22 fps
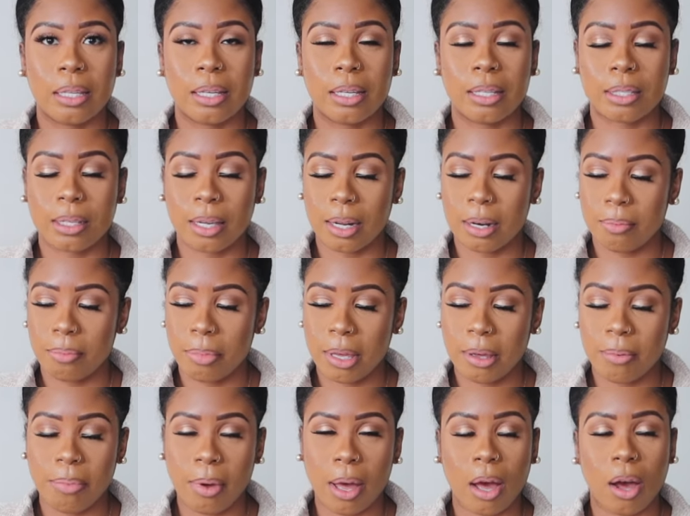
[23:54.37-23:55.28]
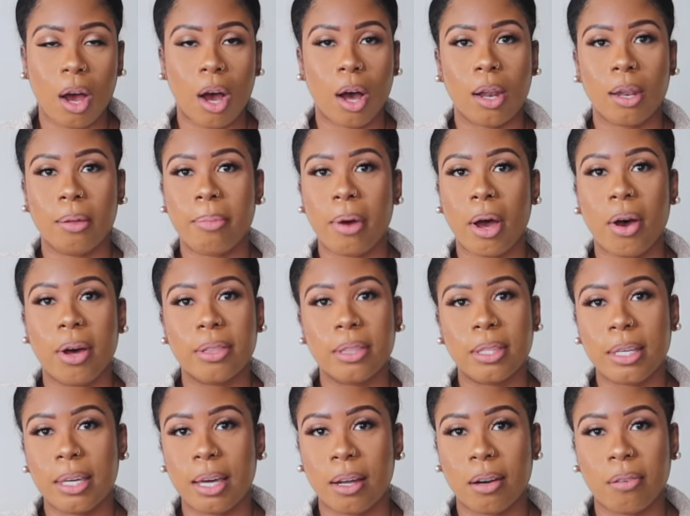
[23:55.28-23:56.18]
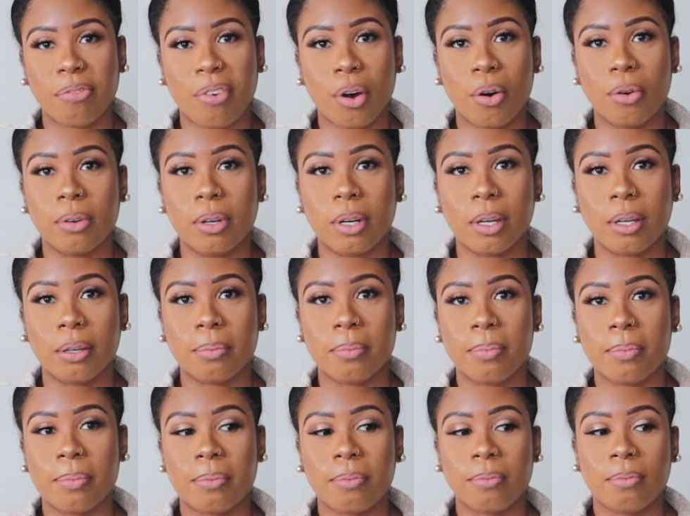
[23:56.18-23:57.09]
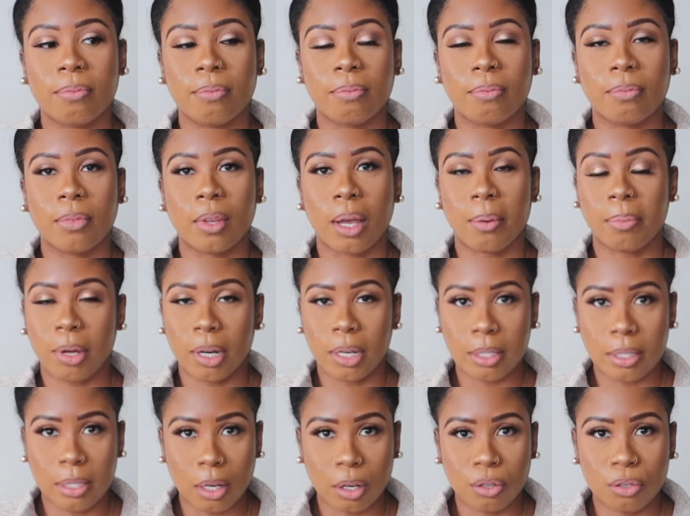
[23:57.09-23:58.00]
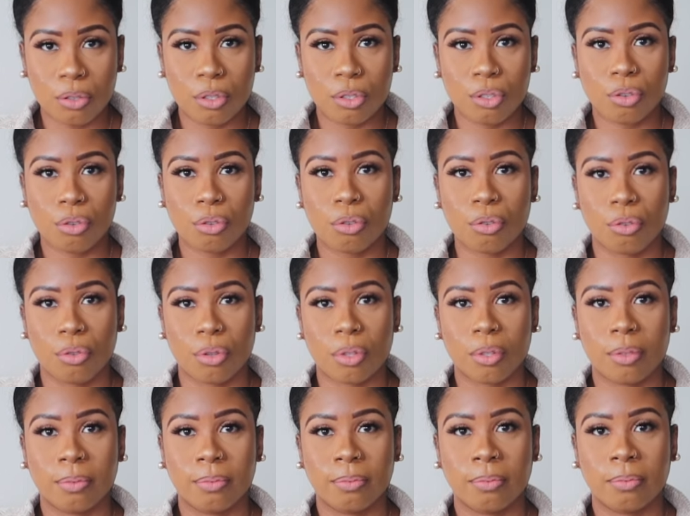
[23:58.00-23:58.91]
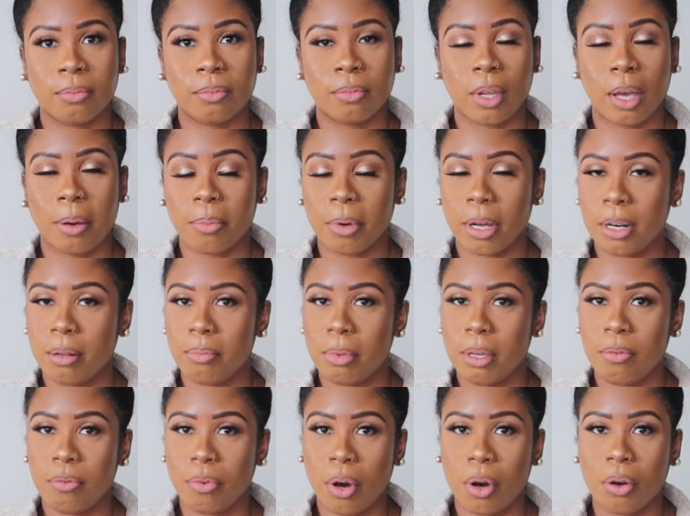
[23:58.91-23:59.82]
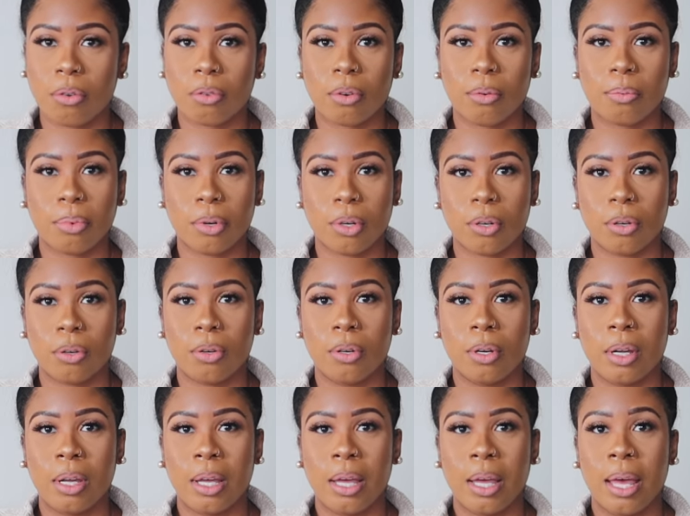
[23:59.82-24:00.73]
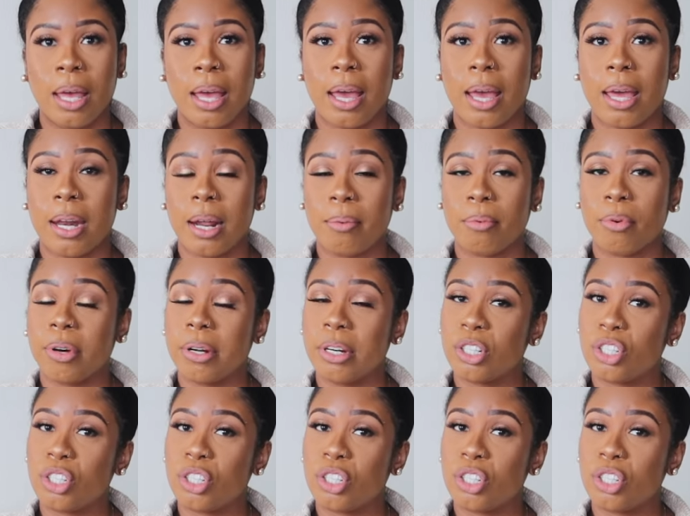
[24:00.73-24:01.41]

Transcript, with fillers: It's going to be about all about the unfolding. I'm going to tell you the truth. I'm going to be vulnerable and I'm going